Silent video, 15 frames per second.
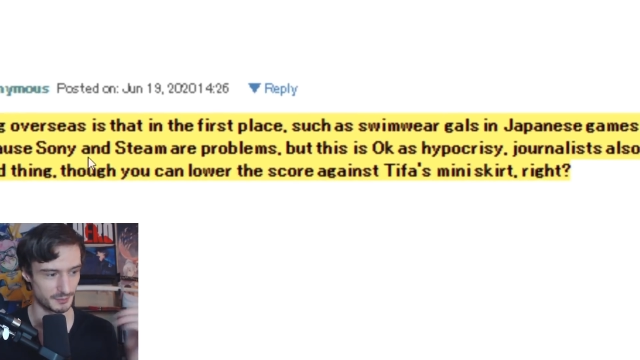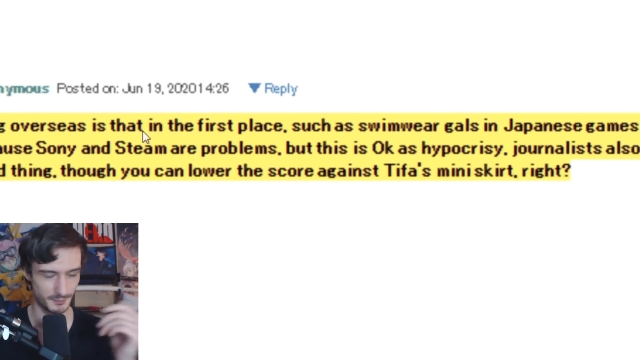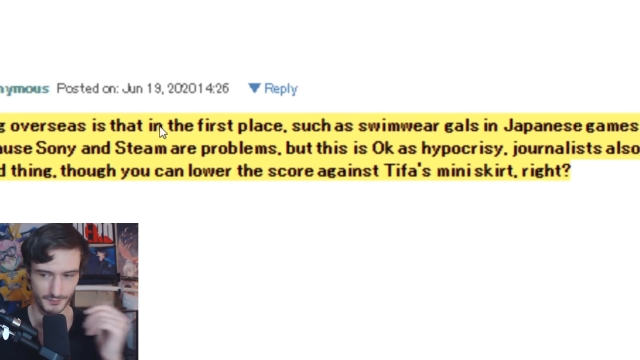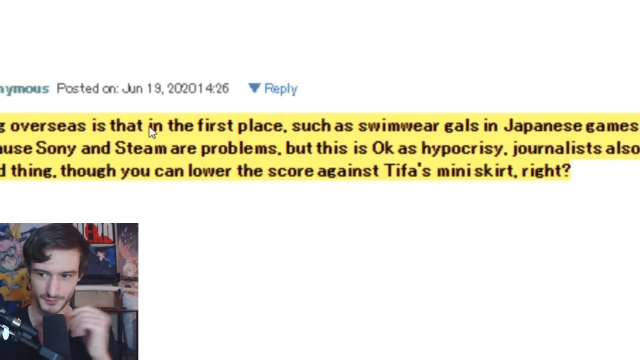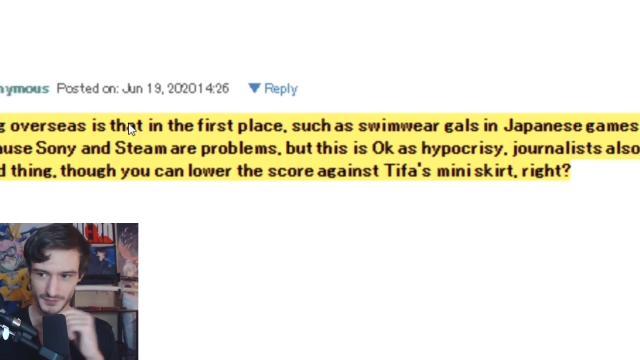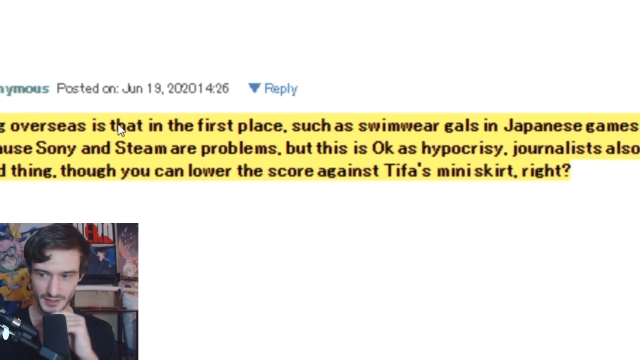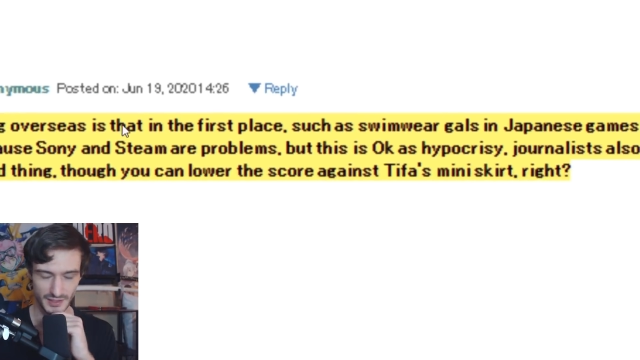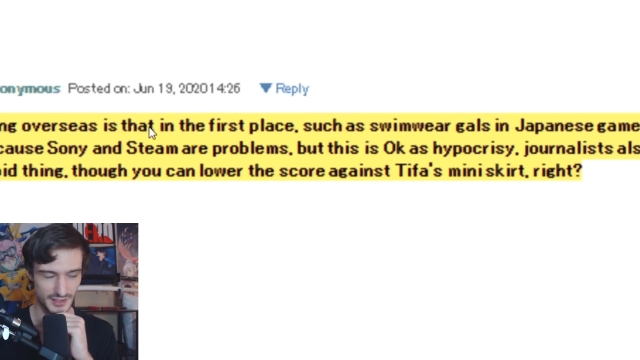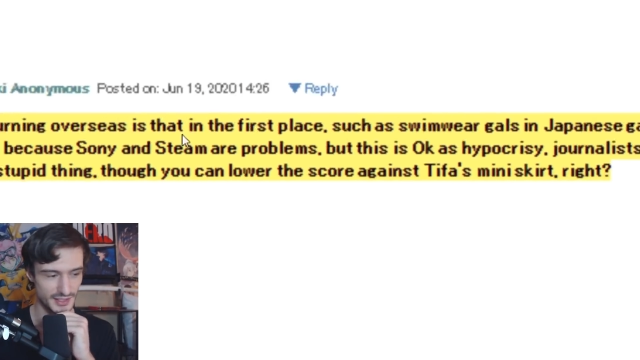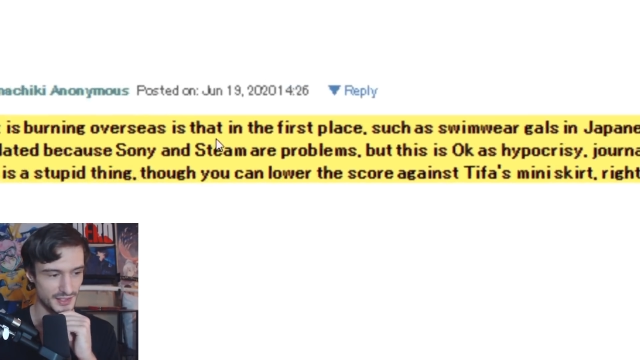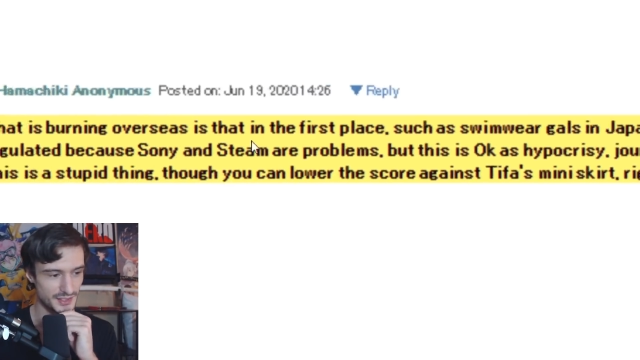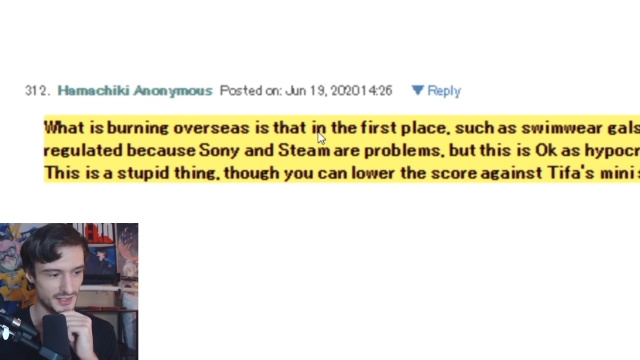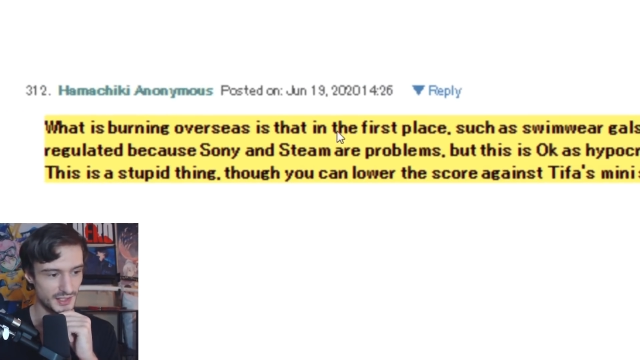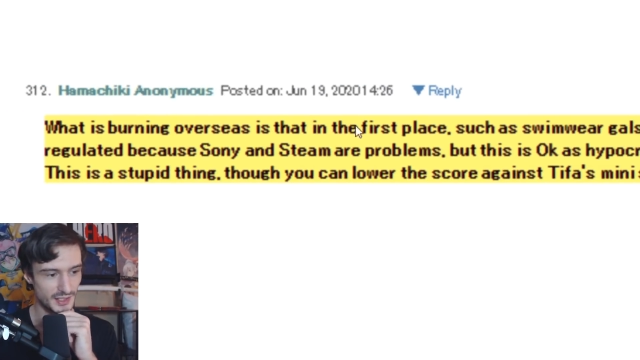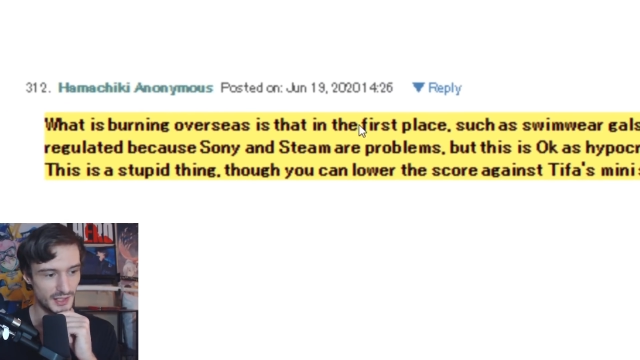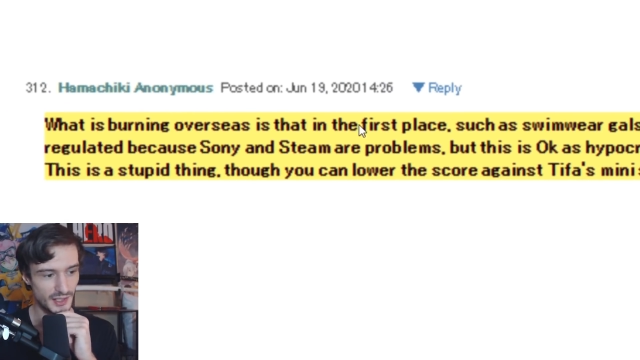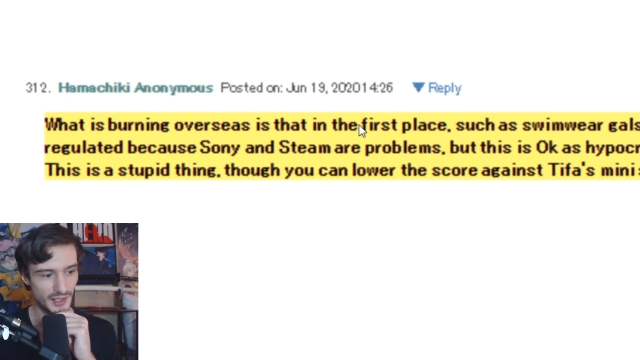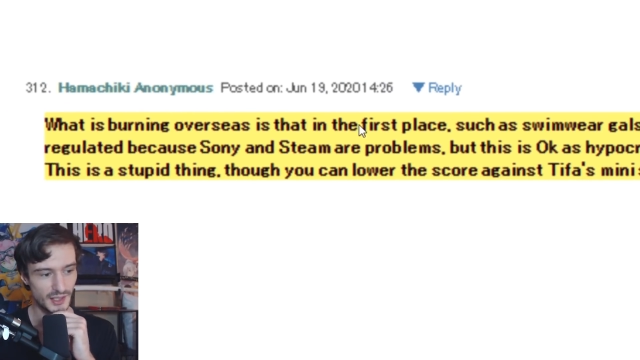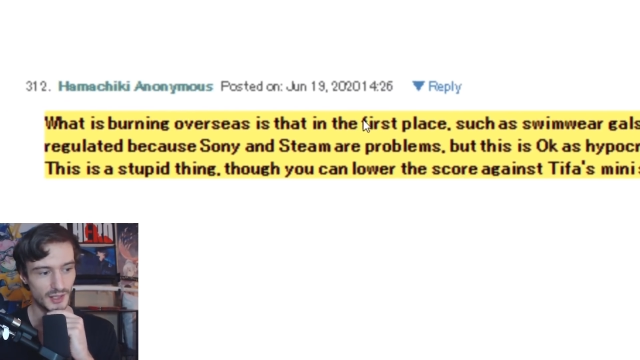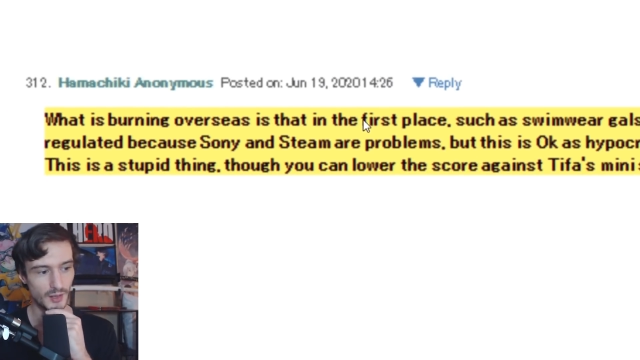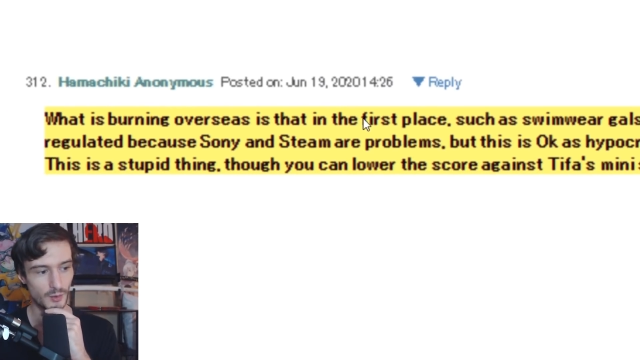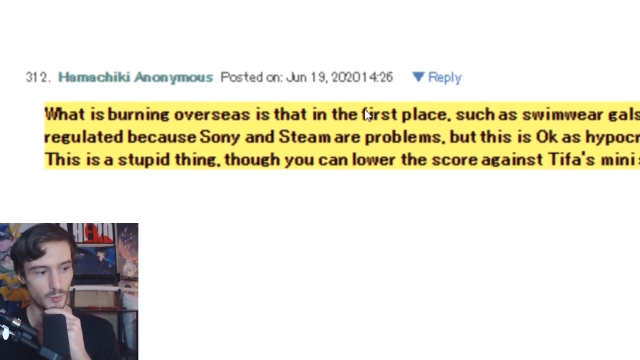It says,
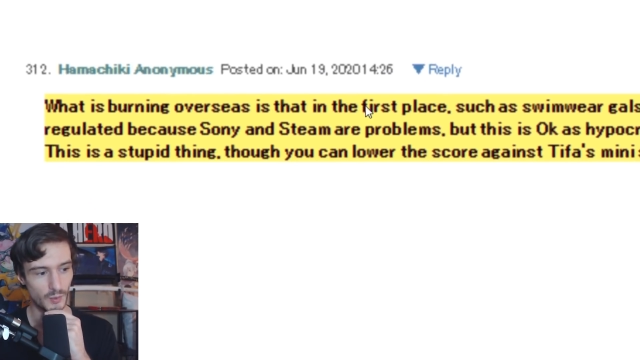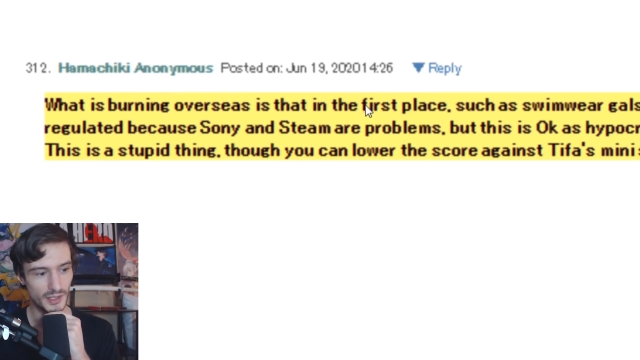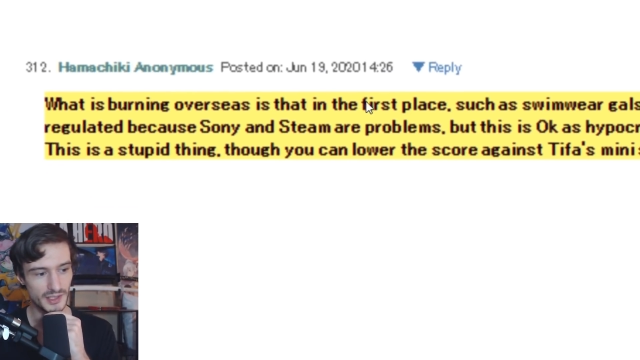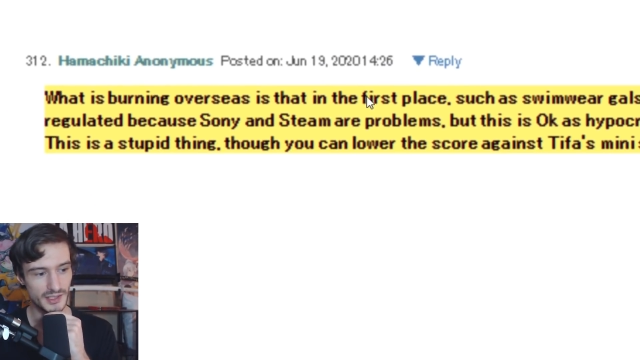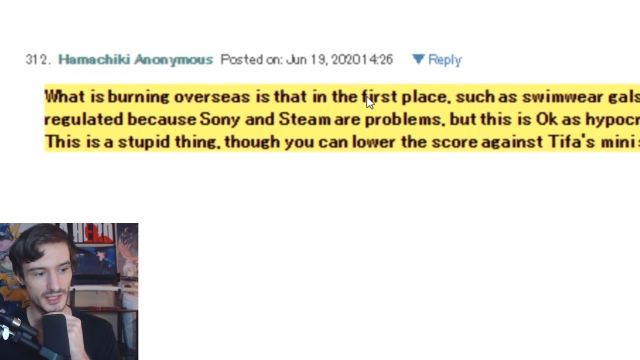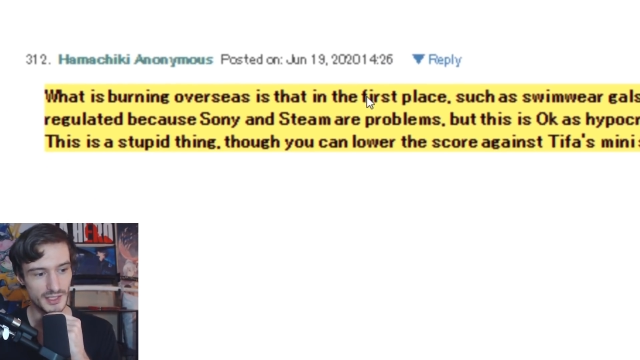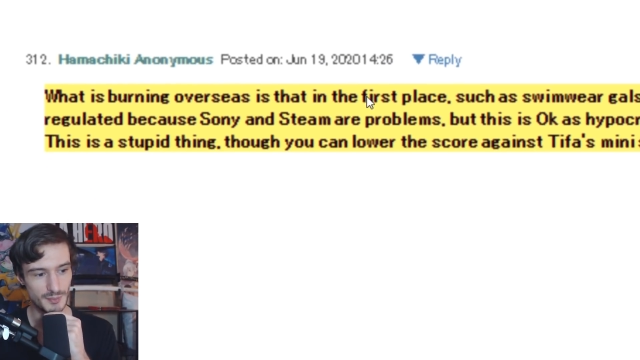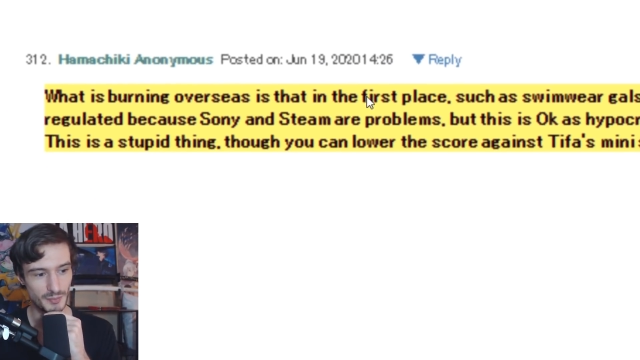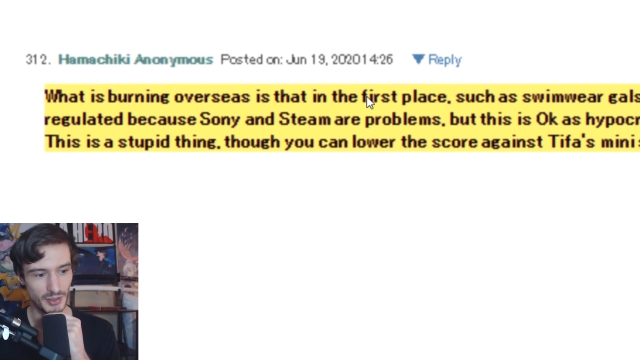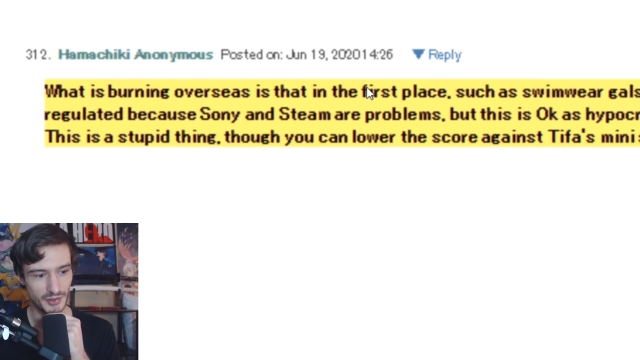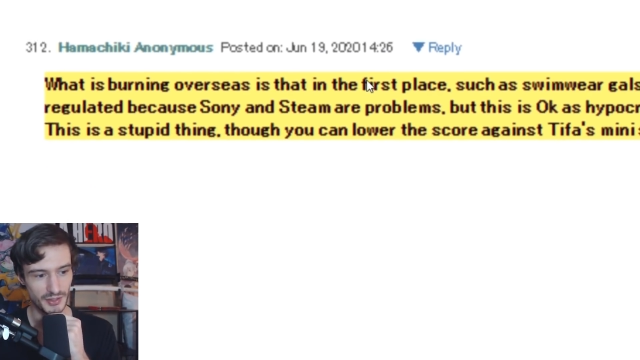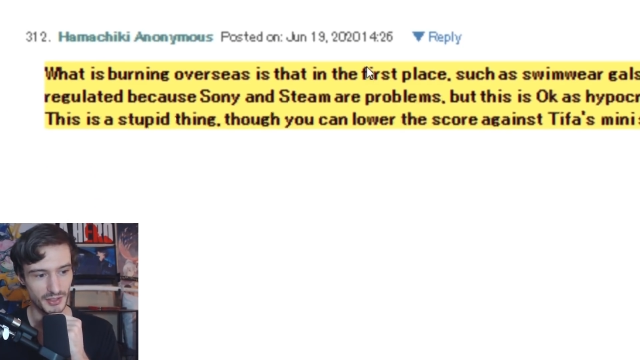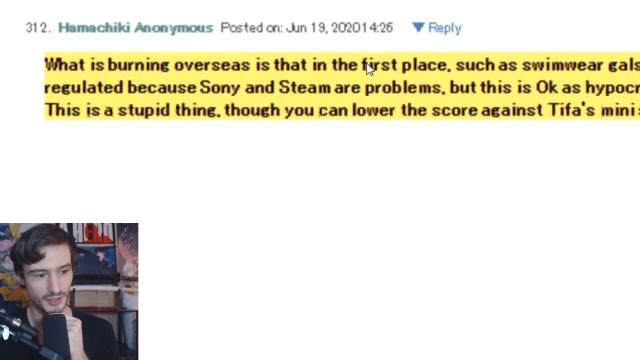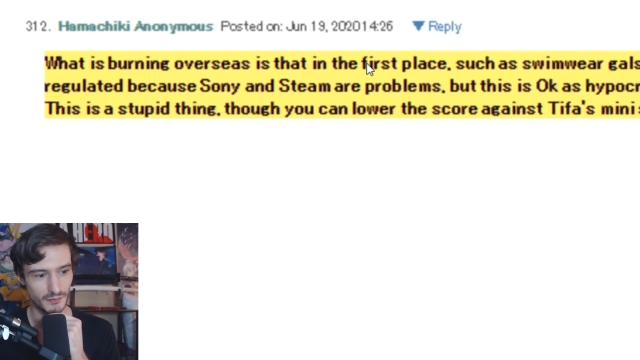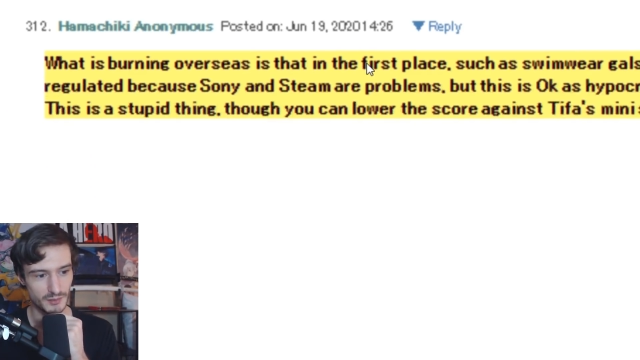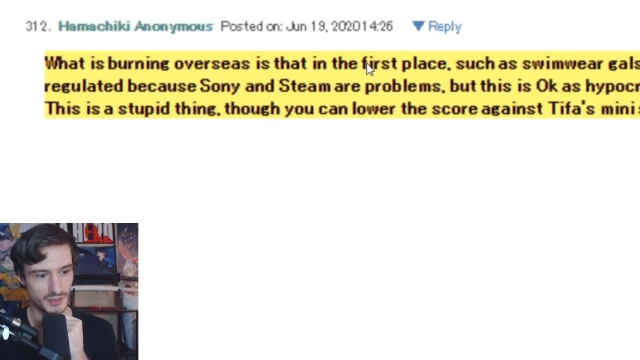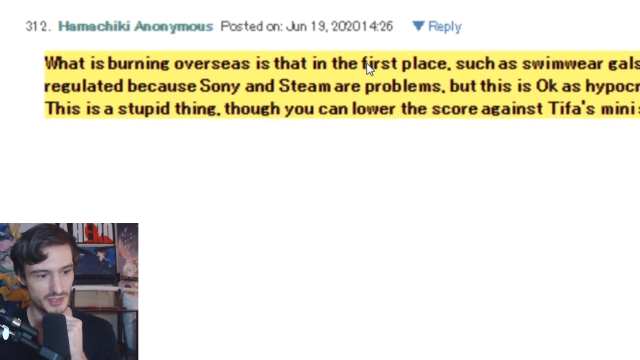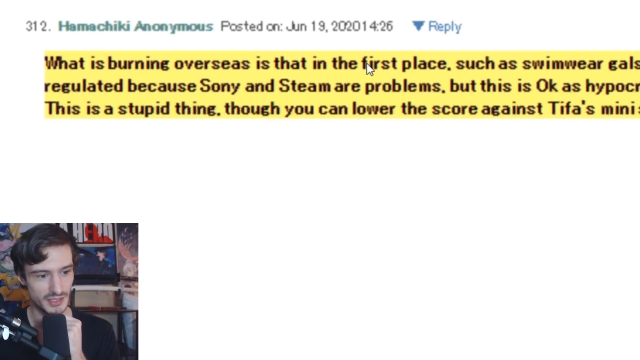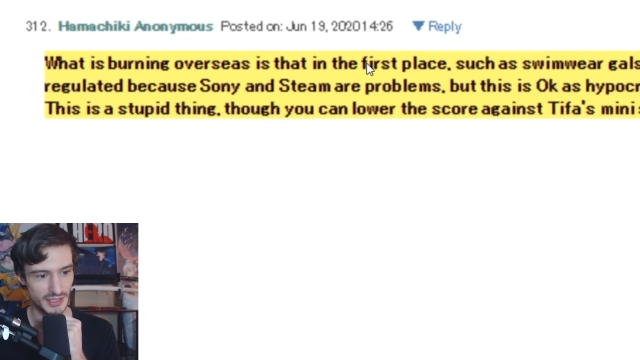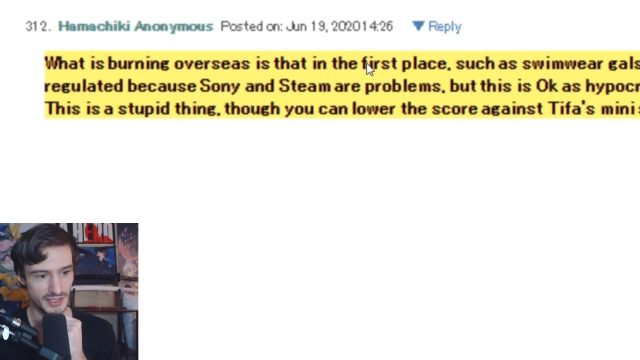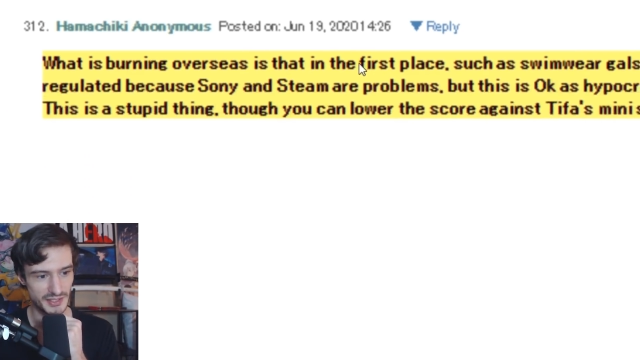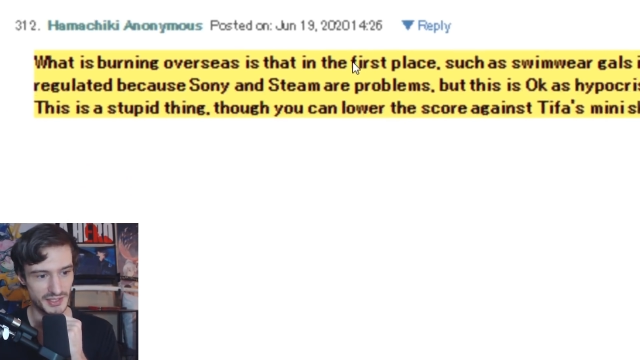what is burning overseas is